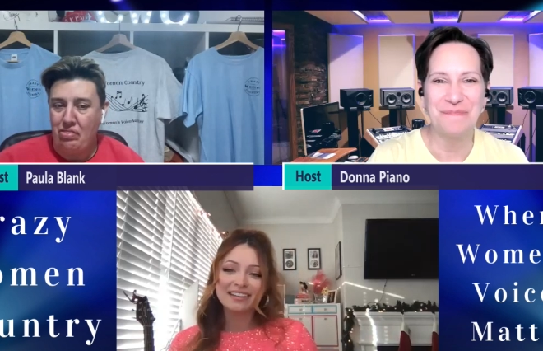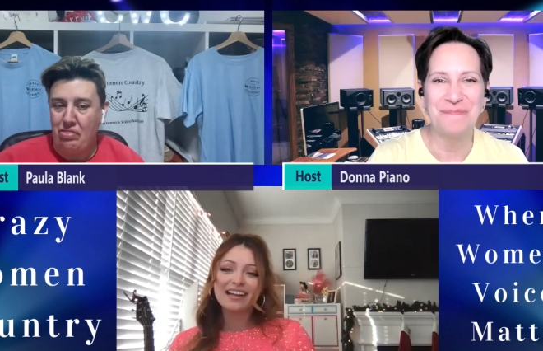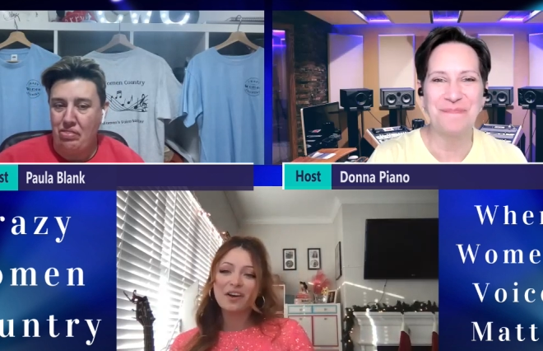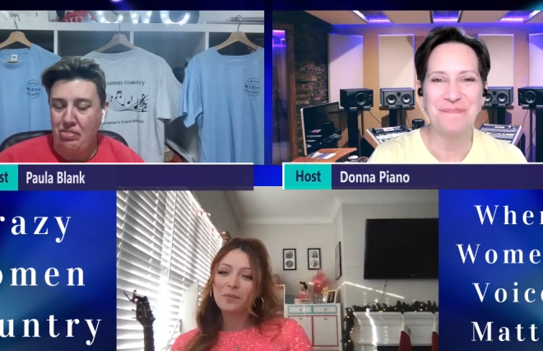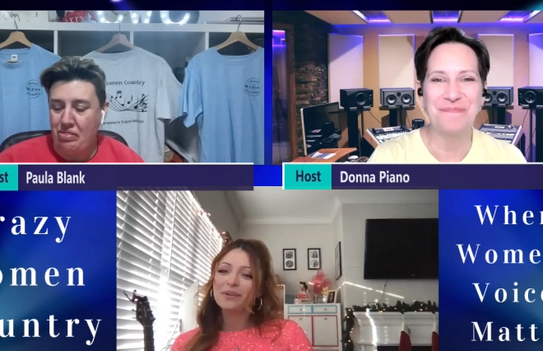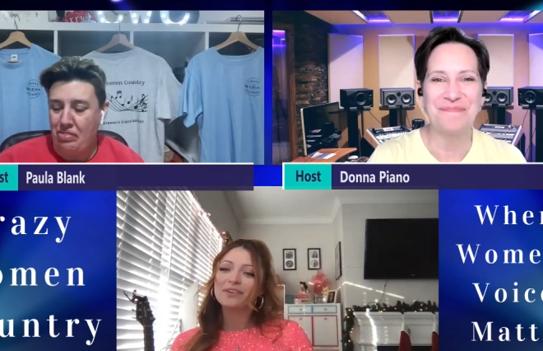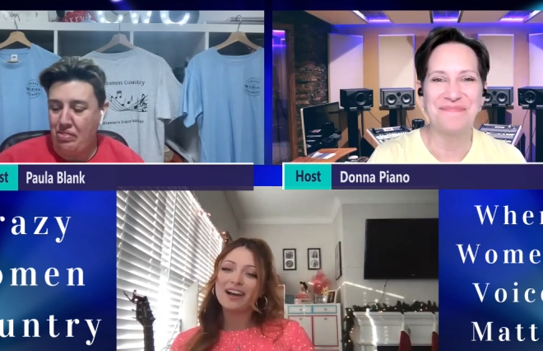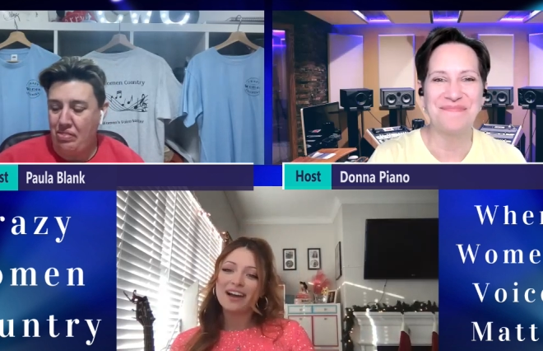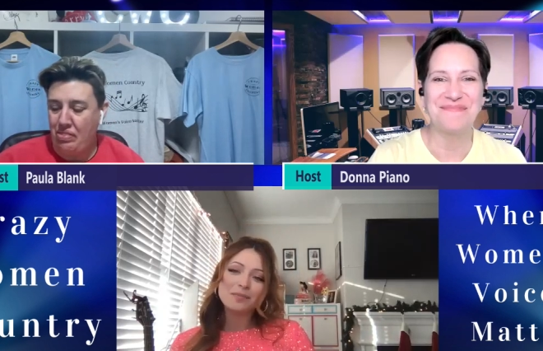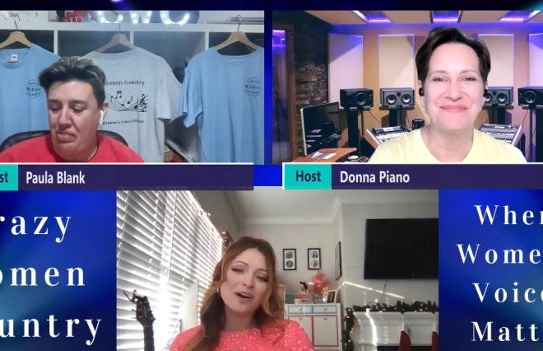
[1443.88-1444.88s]
Speaker 1: could help you
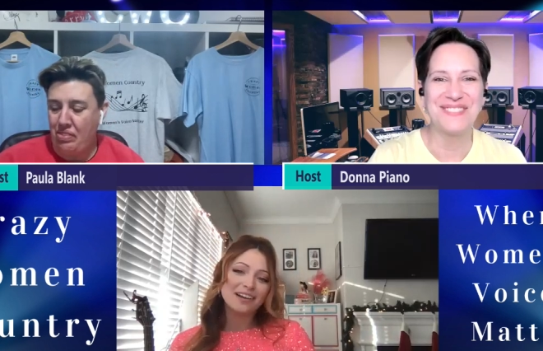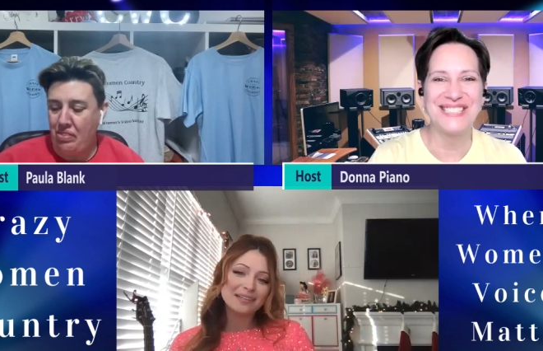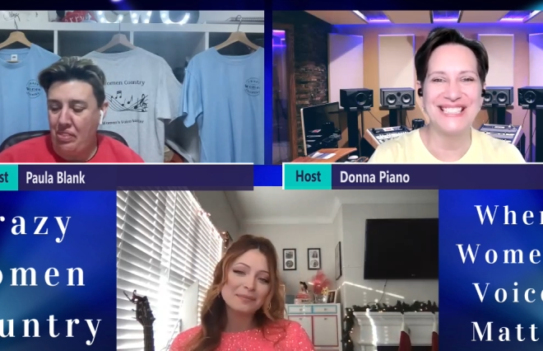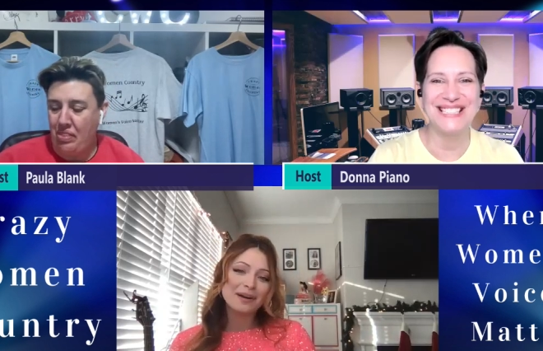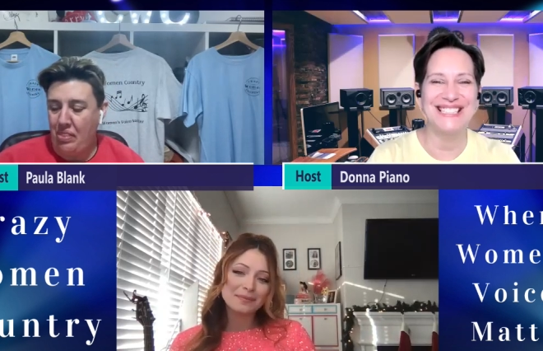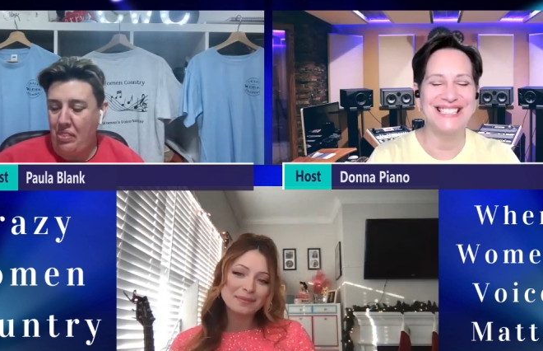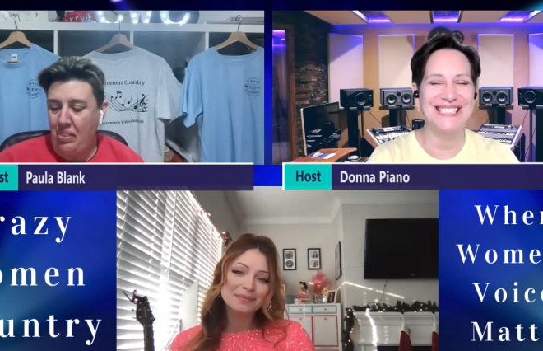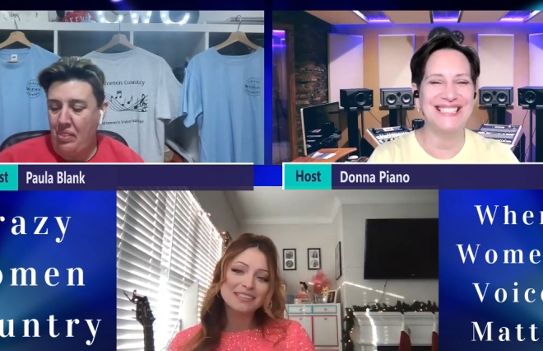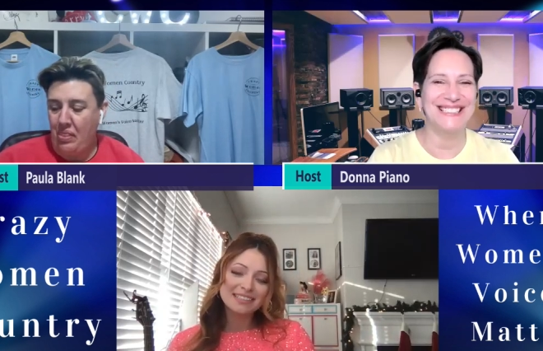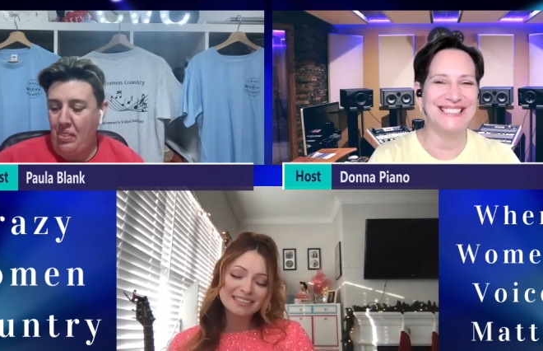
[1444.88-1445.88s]
hide a body, probably.